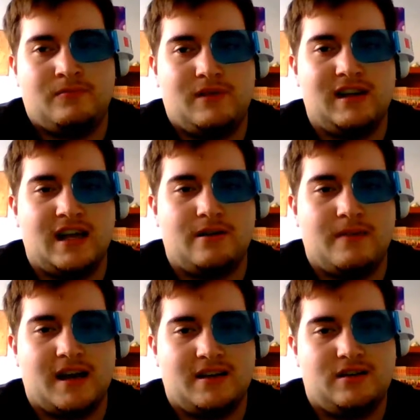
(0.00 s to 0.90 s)
glad you're
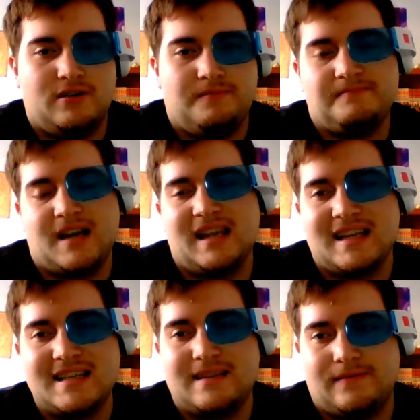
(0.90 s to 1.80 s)
back. You know, I
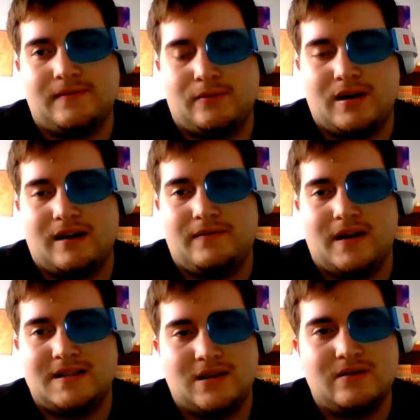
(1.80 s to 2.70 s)
like this Errata
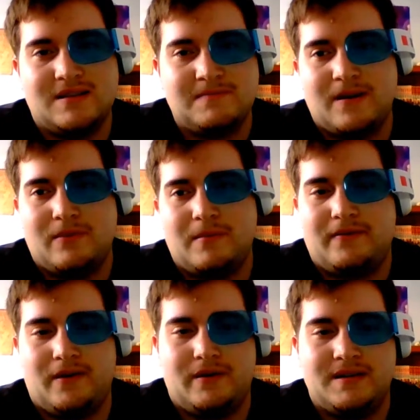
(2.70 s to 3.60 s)
effect, so it's one of my
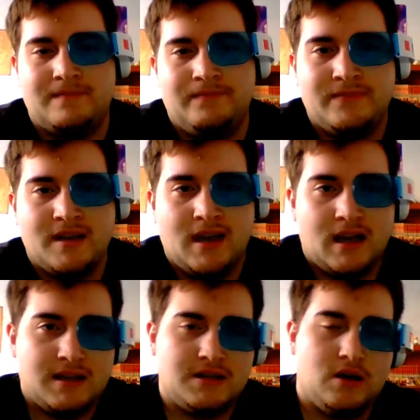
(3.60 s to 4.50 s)
favorites.
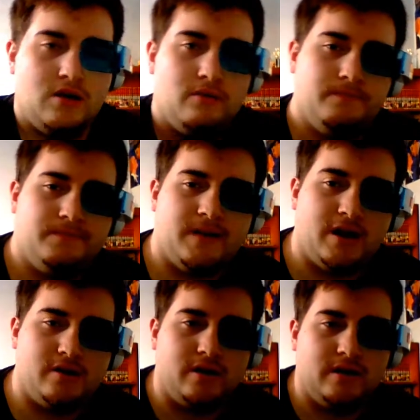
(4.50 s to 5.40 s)
So, now
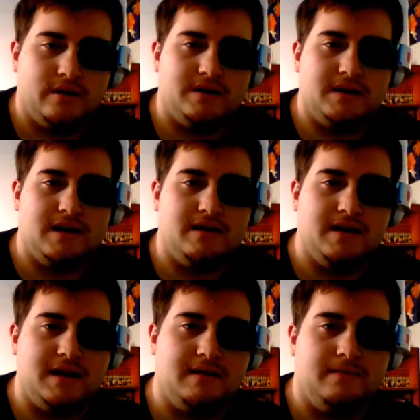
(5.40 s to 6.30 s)
you're going to see
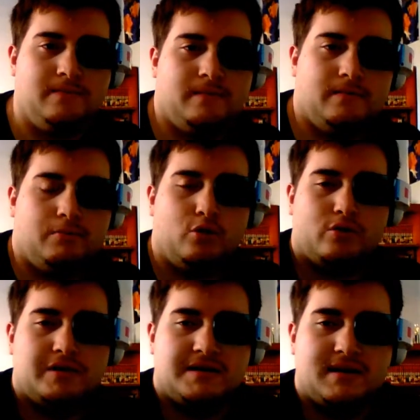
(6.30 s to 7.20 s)
the
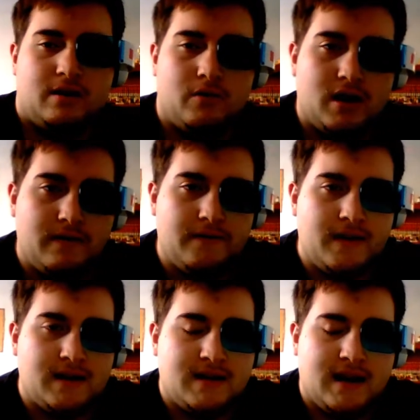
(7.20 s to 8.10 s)
poorest Errata
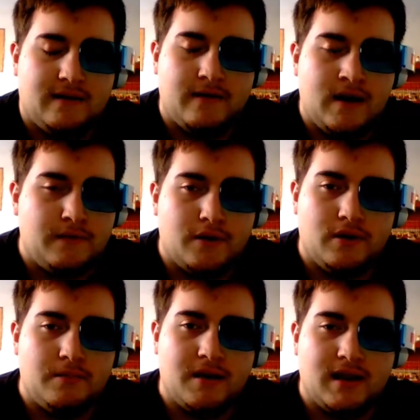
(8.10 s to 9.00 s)
effect I have ever
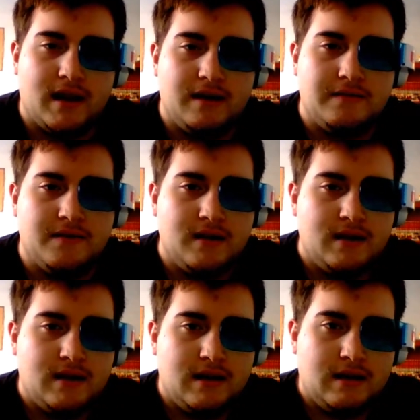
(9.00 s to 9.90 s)
heard in my life
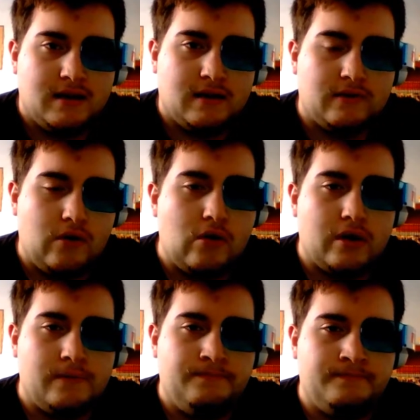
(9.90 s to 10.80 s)
of
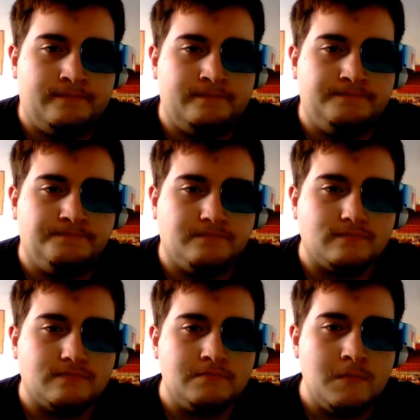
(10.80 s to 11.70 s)
Goyo.
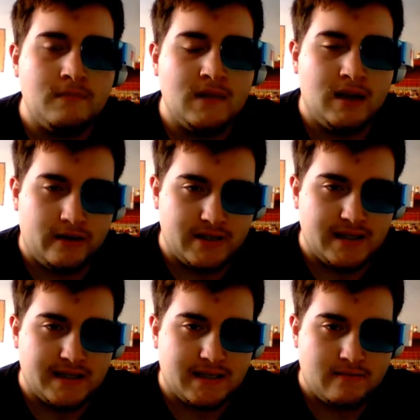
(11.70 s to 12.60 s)
And now
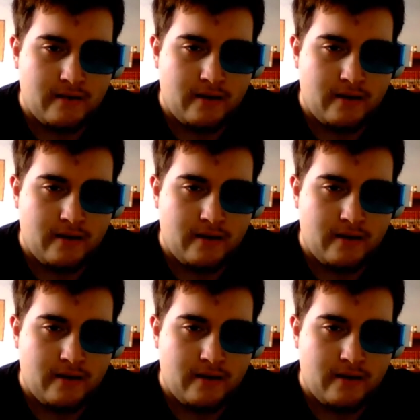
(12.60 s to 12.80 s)
just listen.